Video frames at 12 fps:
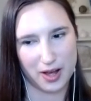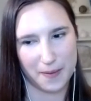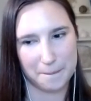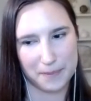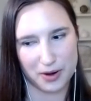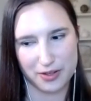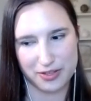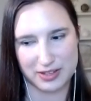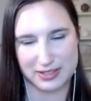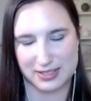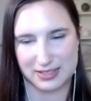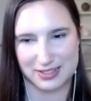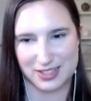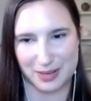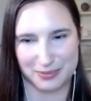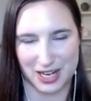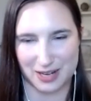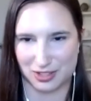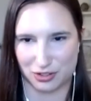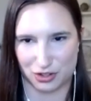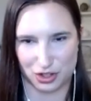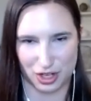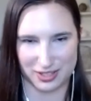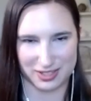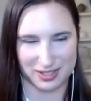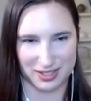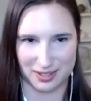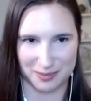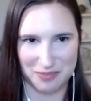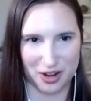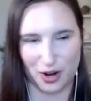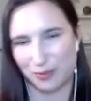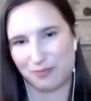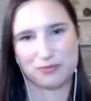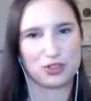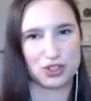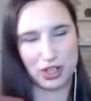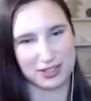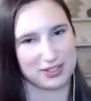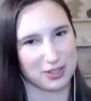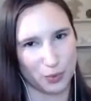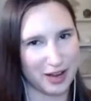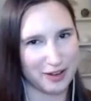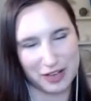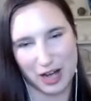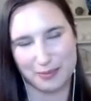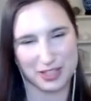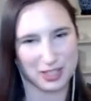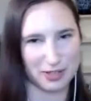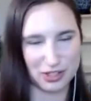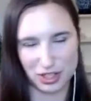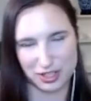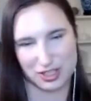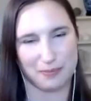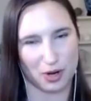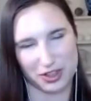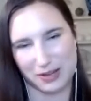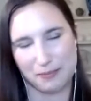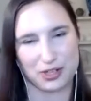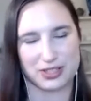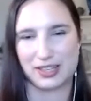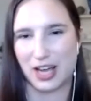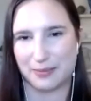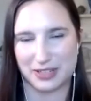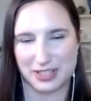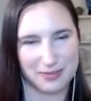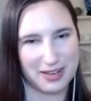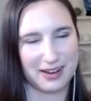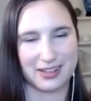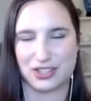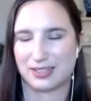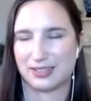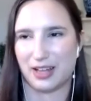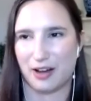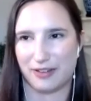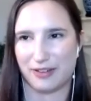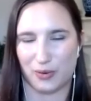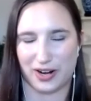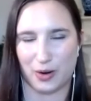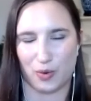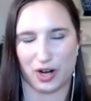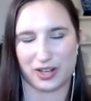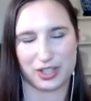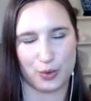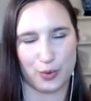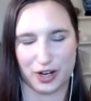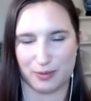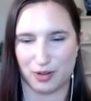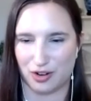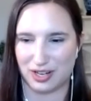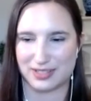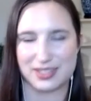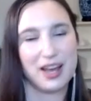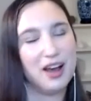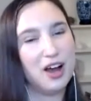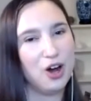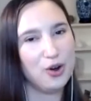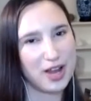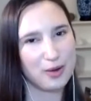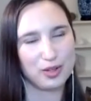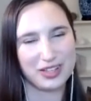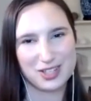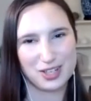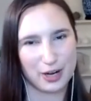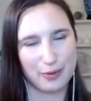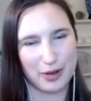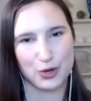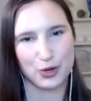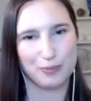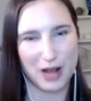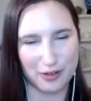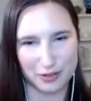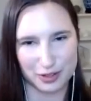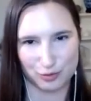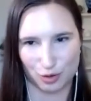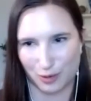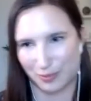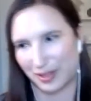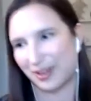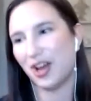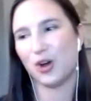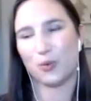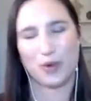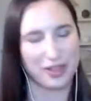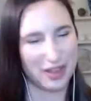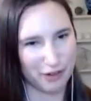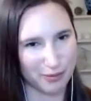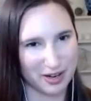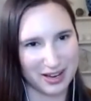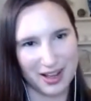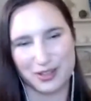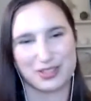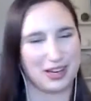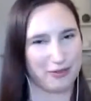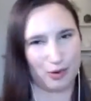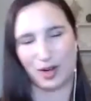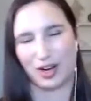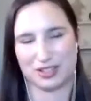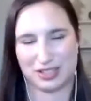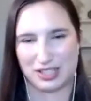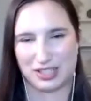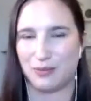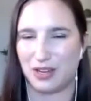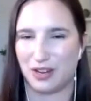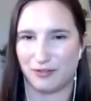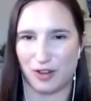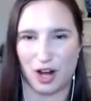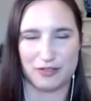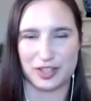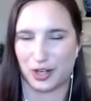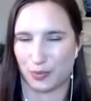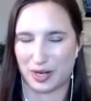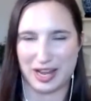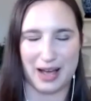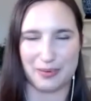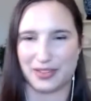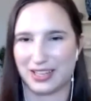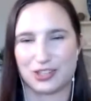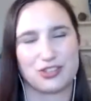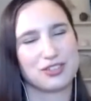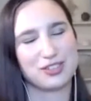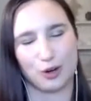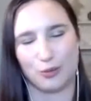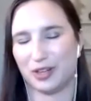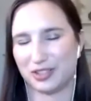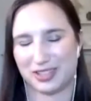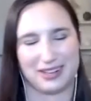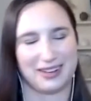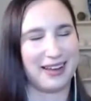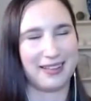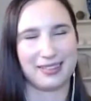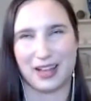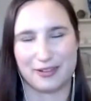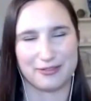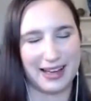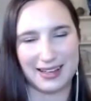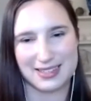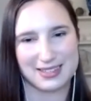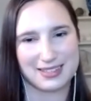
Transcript: birth, it's sometimes just the, you know, just the wife coming to me, just the birthing person coming to me. And I just love how when I work in the queer community, it's okay, well, let's talk about your pelvic floor, but with everybody else, and everyone else is going to be involved in your rehab. And that's just so built in. And I love that.